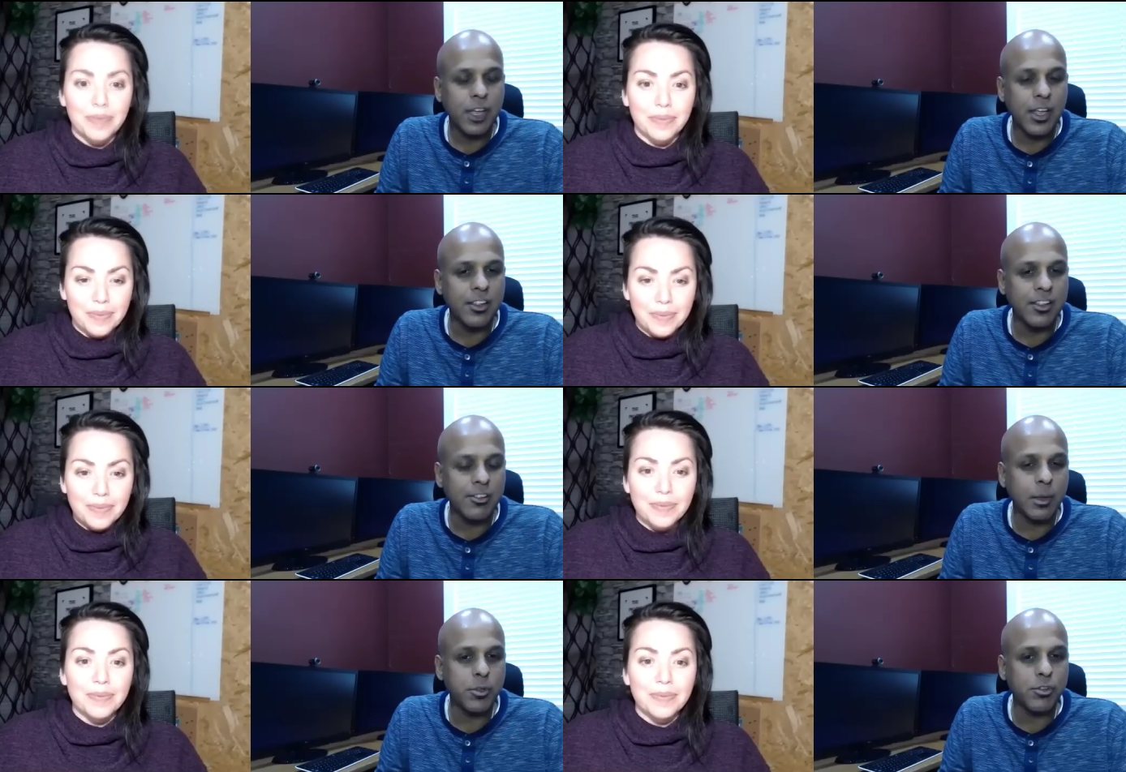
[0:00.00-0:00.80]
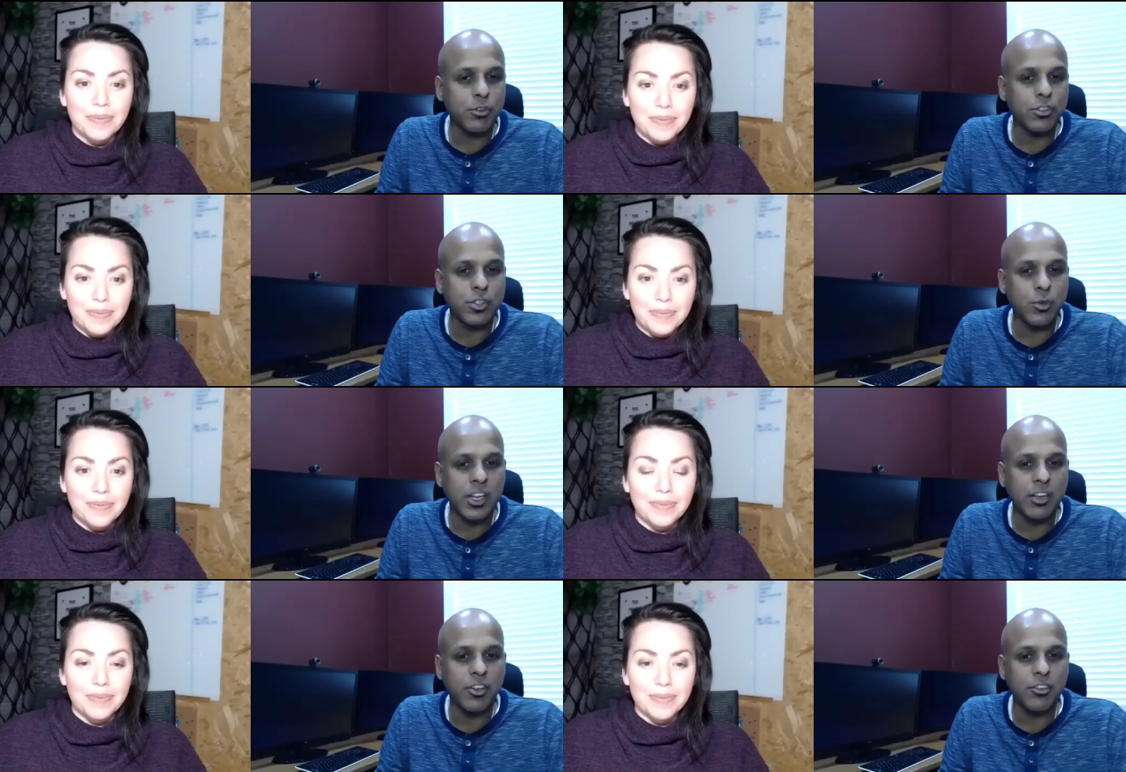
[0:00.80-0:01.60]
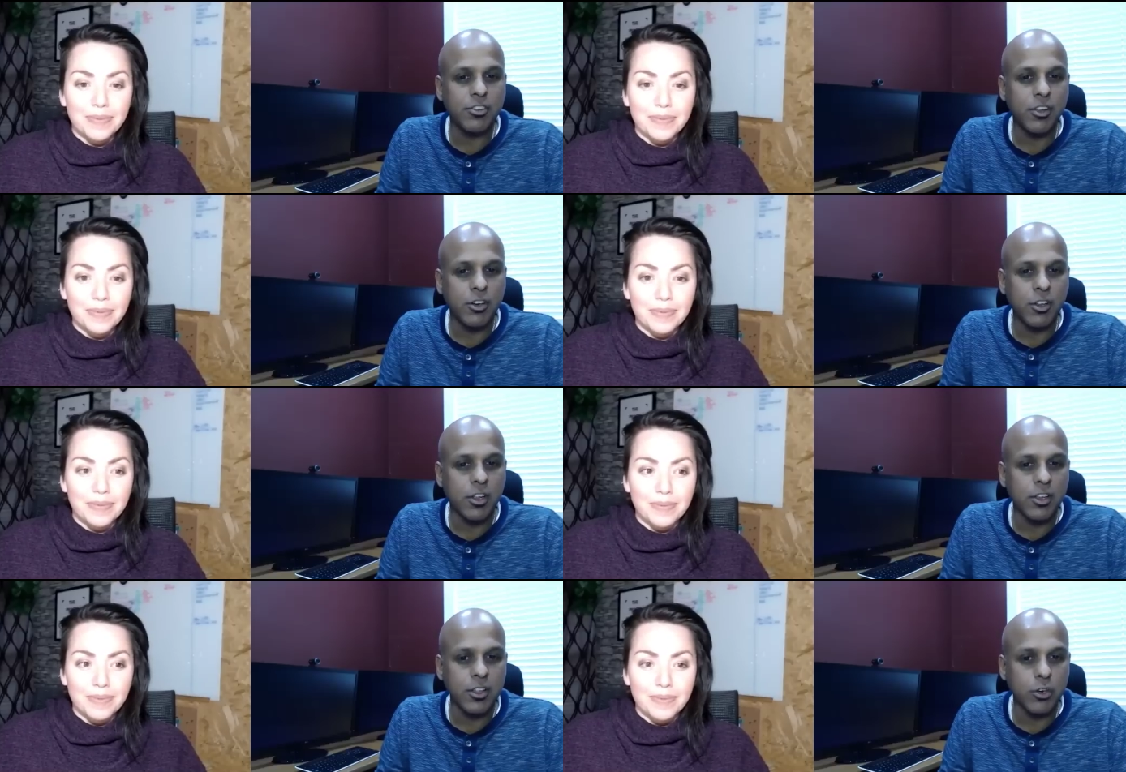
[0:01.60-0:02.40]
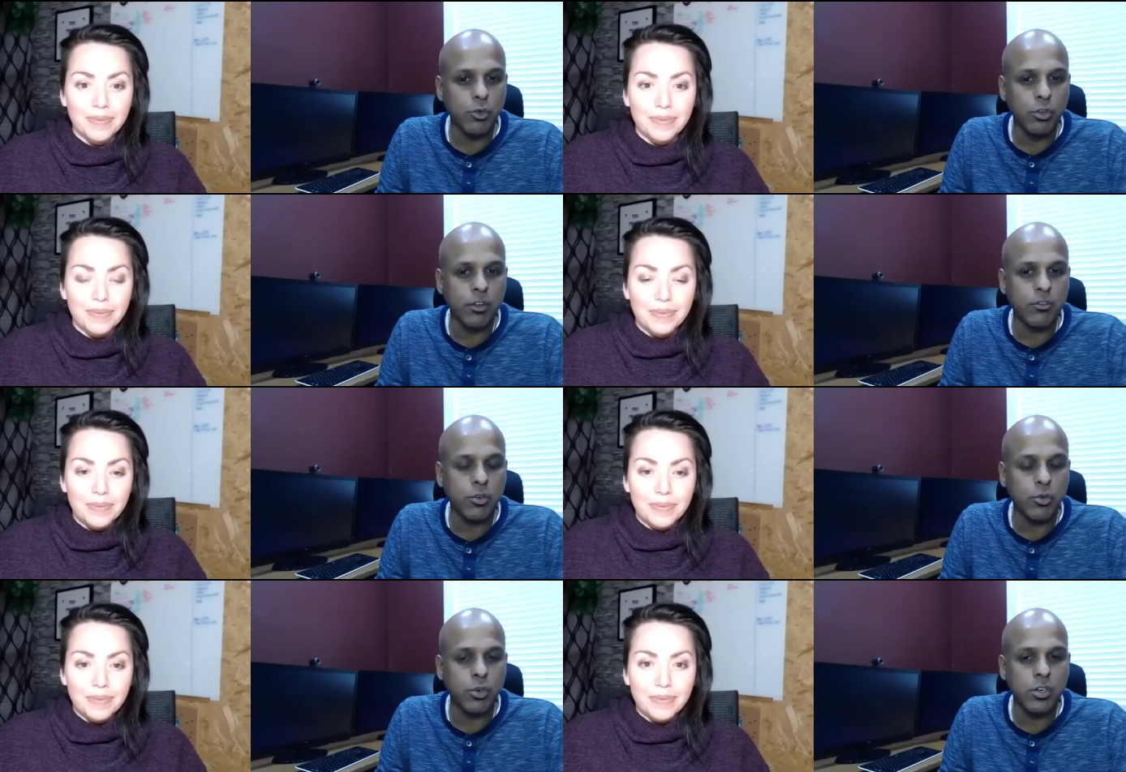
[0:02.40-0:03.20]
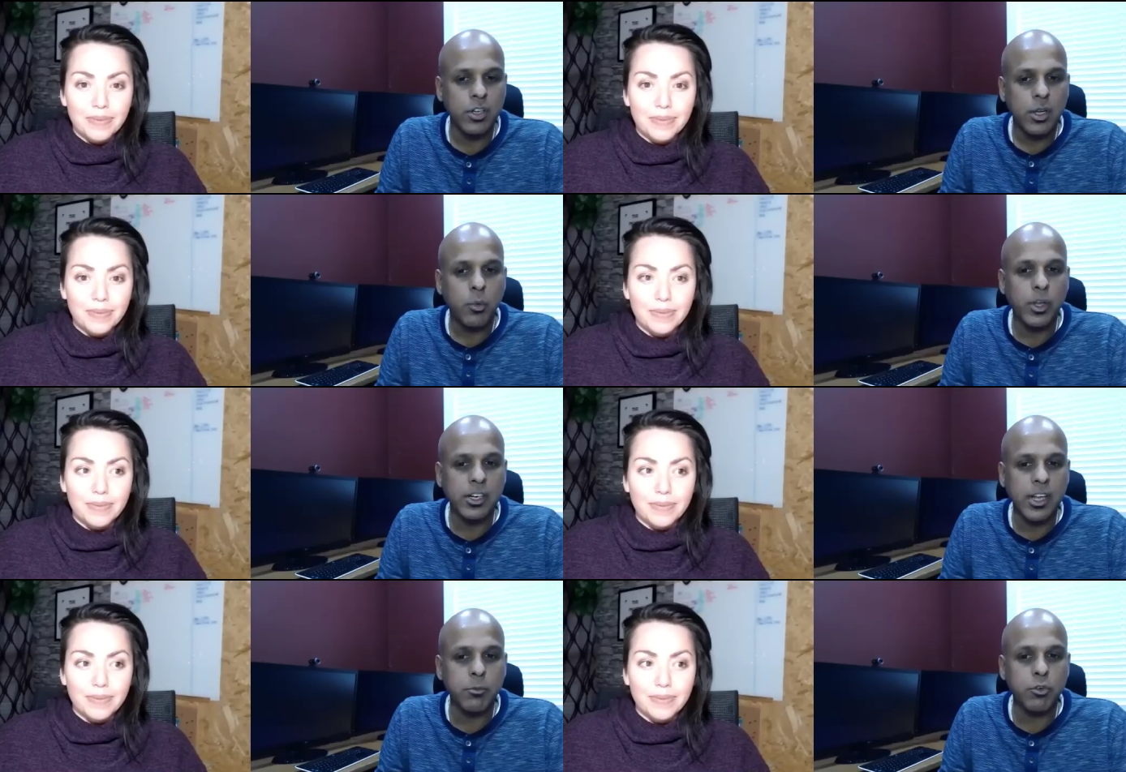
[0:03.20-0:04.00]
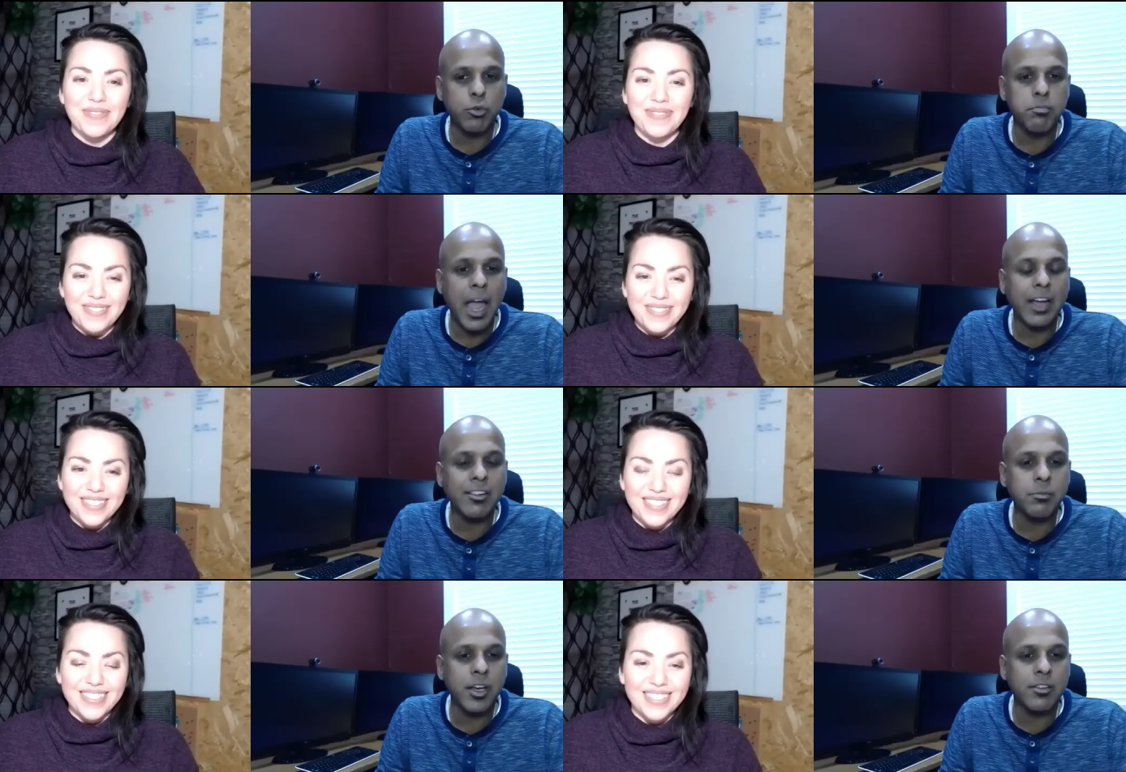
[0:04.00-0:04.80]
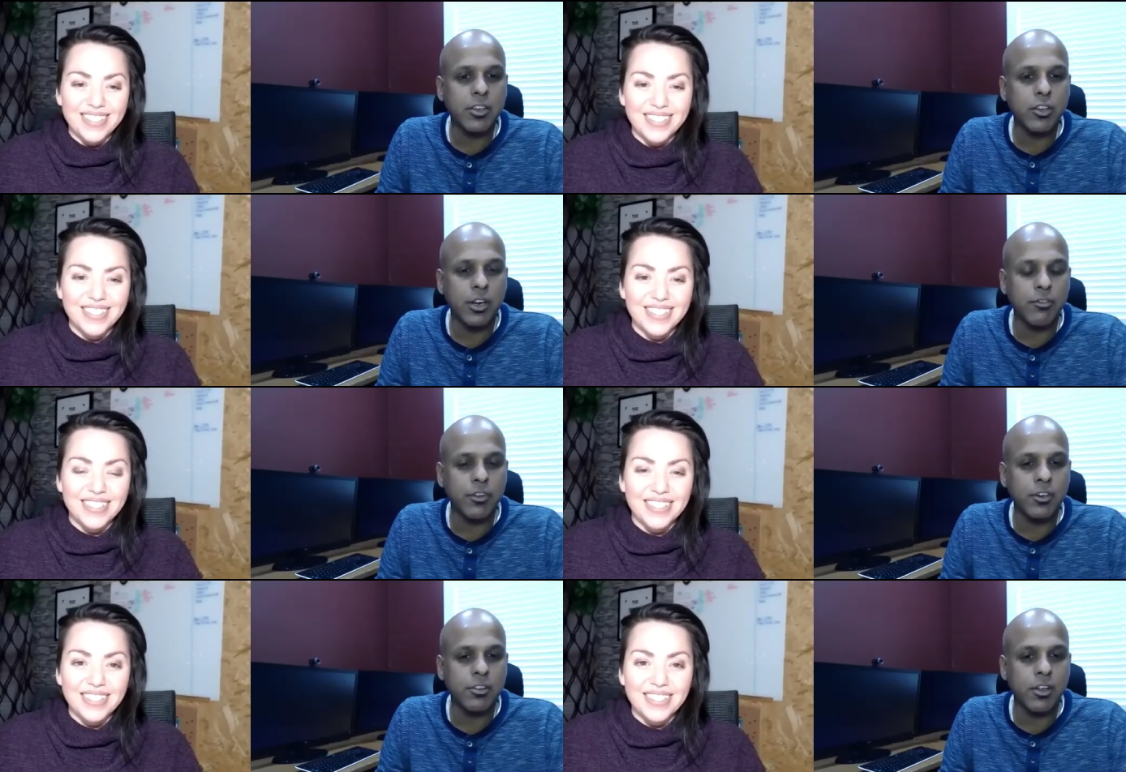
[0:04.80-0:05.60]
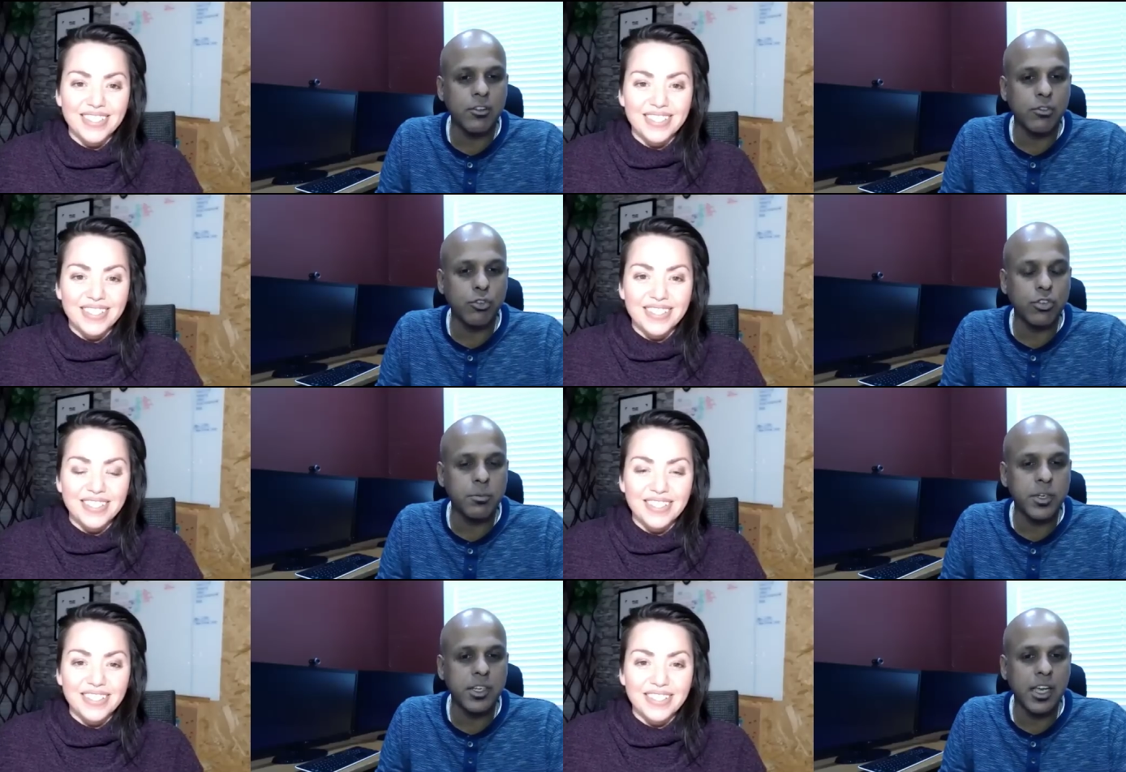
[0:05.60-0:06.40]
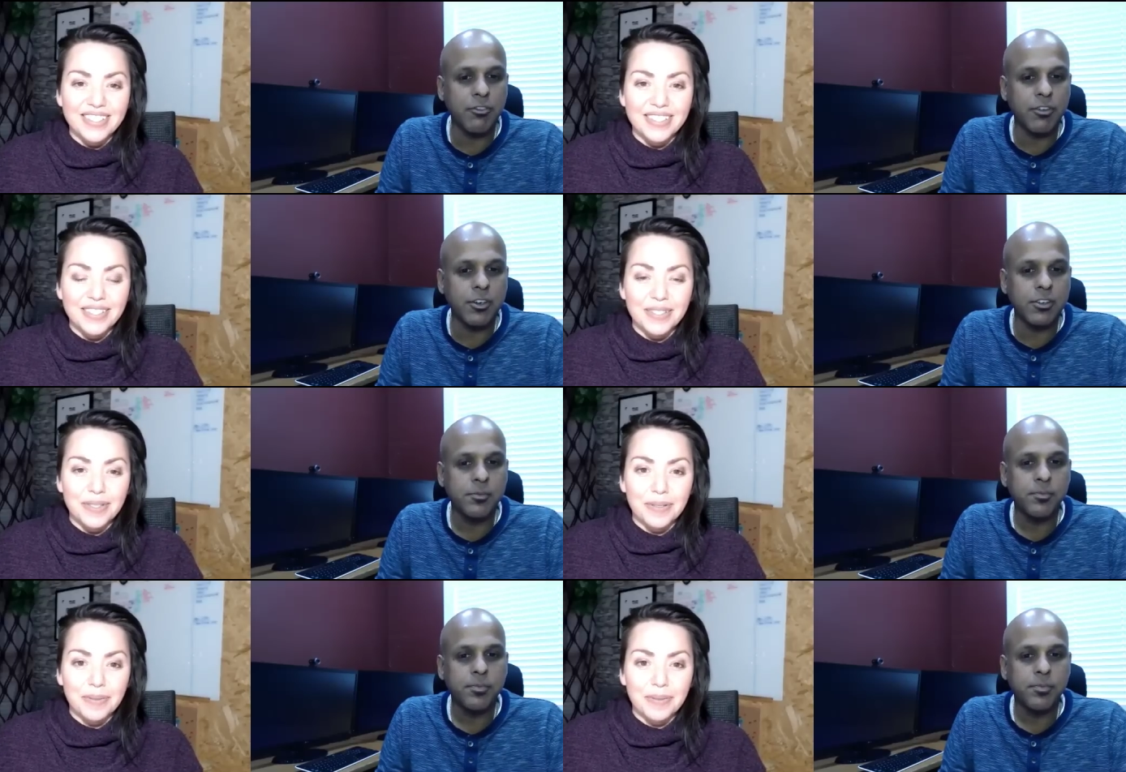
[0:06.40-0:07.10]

Speaker 1: In this episode, she will give us the, the rules of the road when it comes to maximizing your efforts on social media efforts.